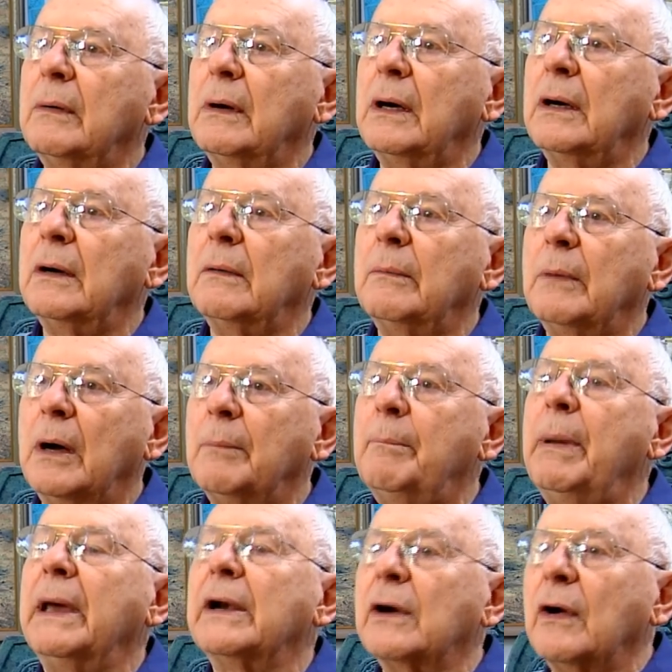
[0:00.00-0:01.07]
a
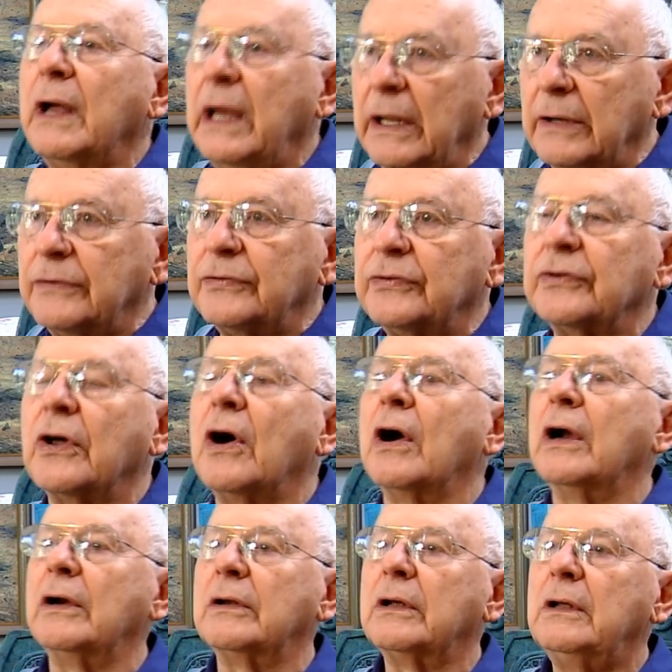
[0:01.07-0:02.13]
better head
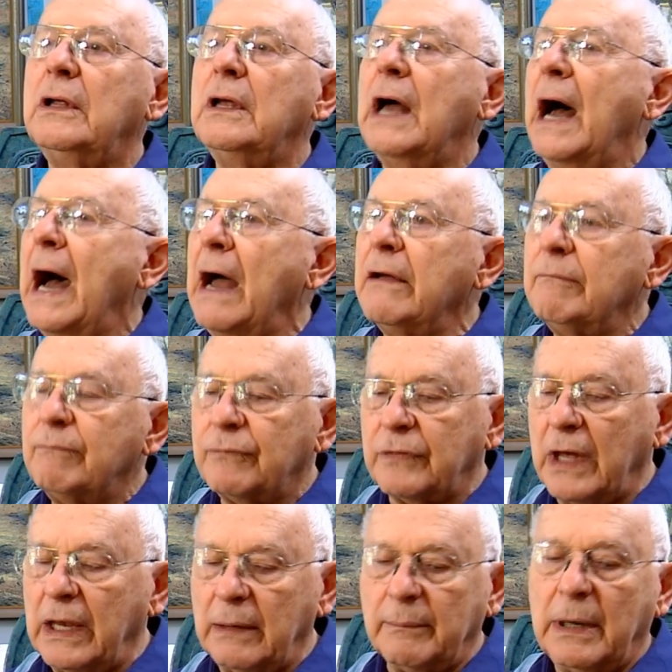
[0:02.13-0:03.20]
start. I
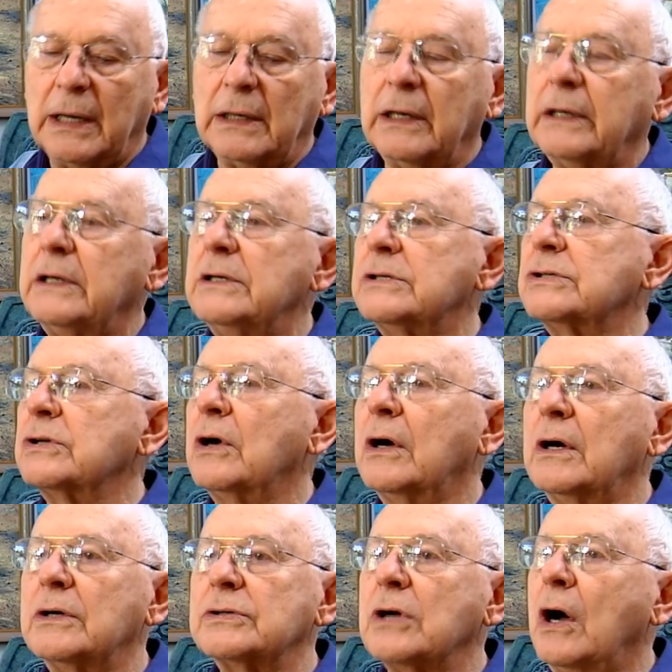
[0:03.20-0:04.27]
thank my lucky
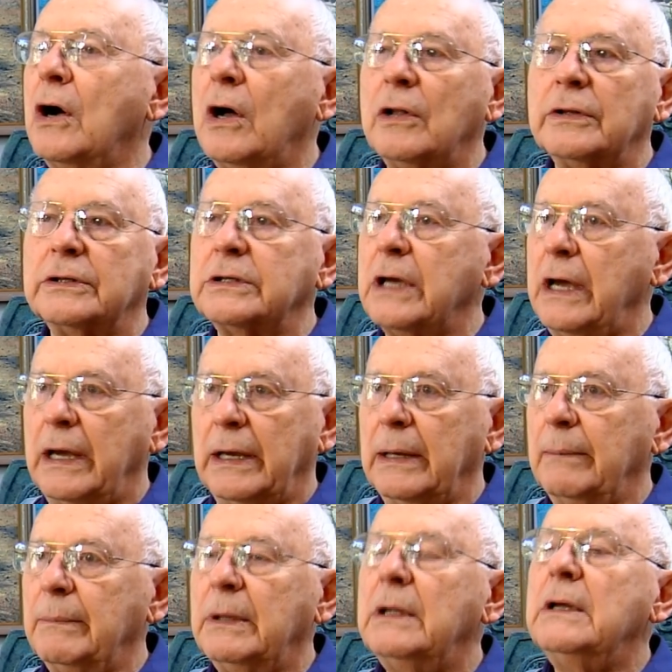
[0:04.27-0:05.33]
stars all the time
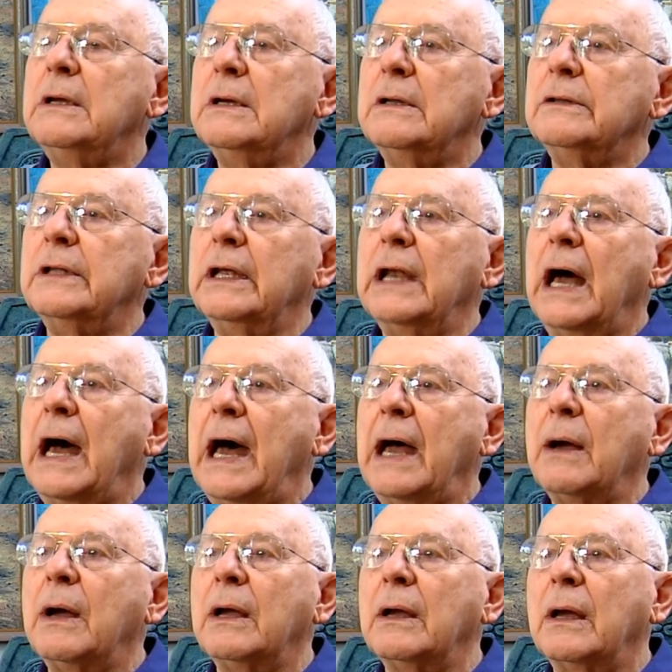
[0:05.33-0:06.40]
that
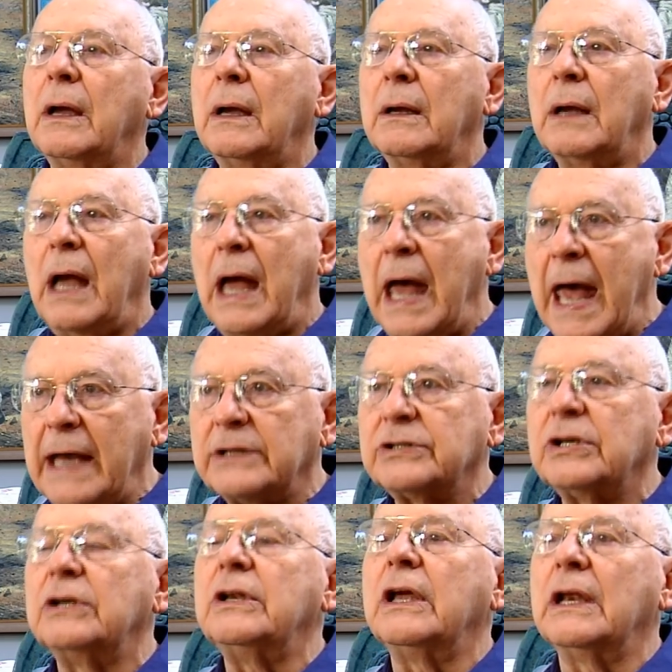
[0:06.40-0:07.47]
I
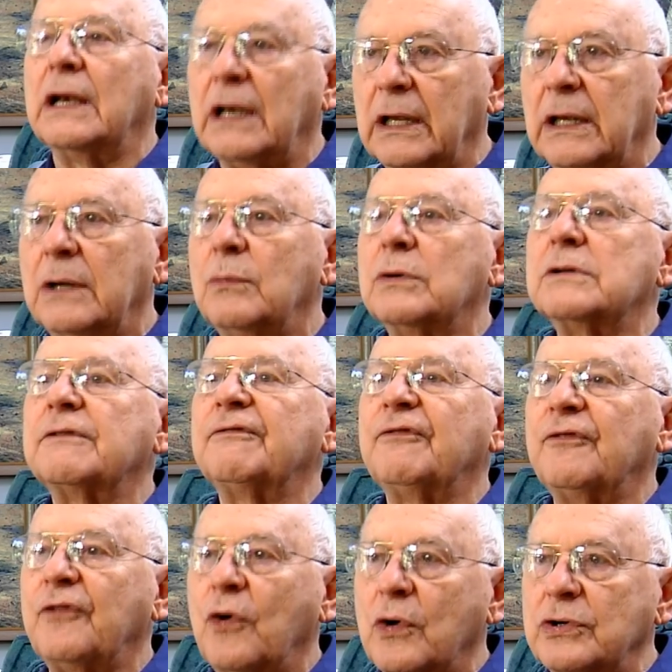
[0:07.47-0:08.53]
accidentally was
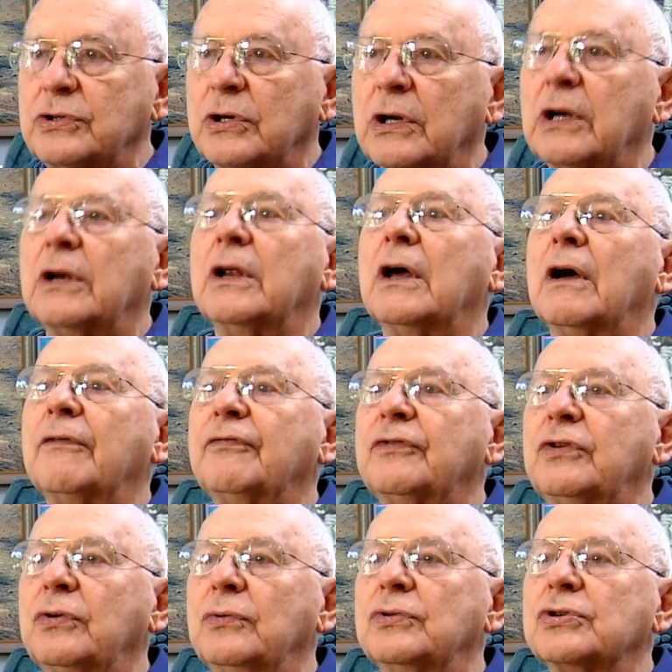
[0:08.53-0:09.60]
fortunate enough
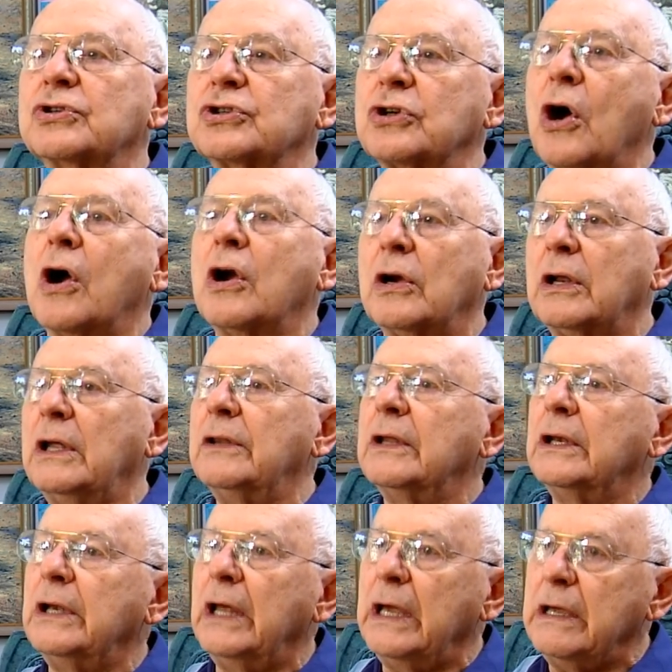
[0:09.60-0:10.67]
to start in the
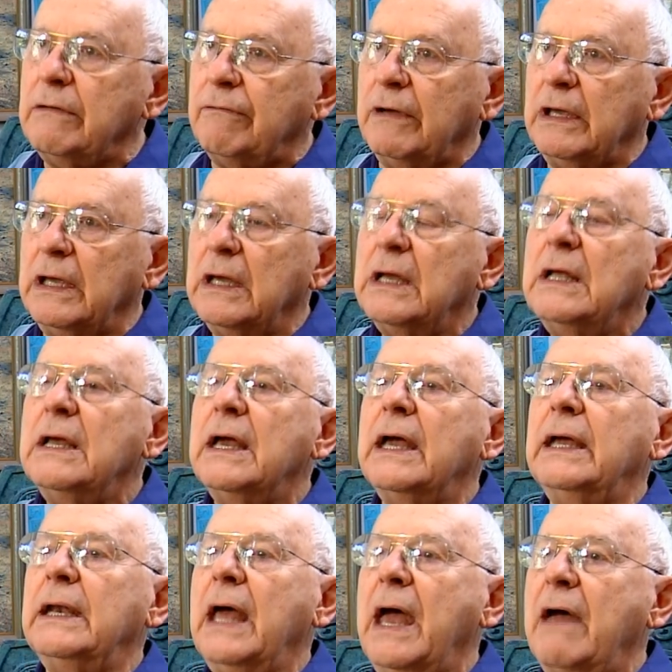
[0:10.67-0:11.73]
Navy
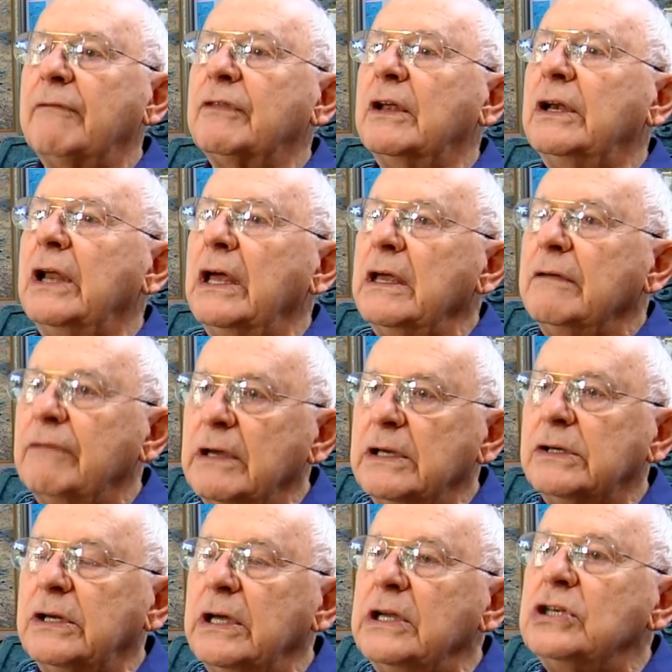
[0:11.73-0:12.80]
and have the Navy
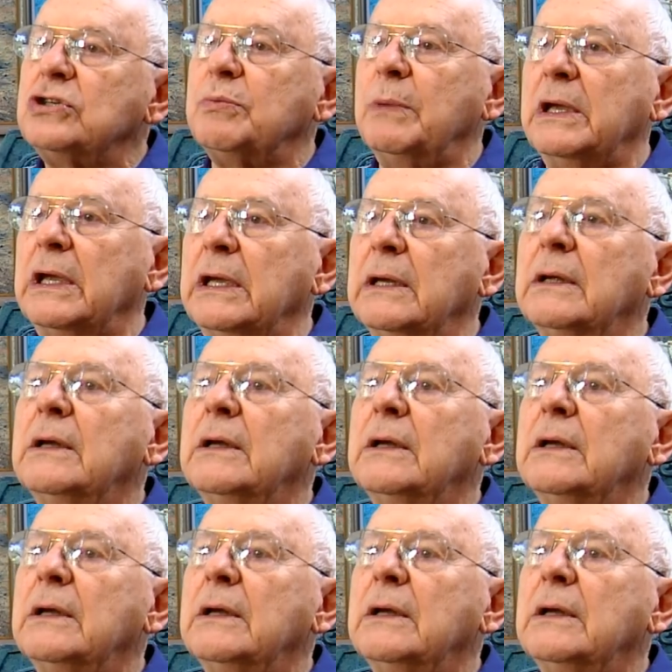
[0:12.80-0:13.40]
teach me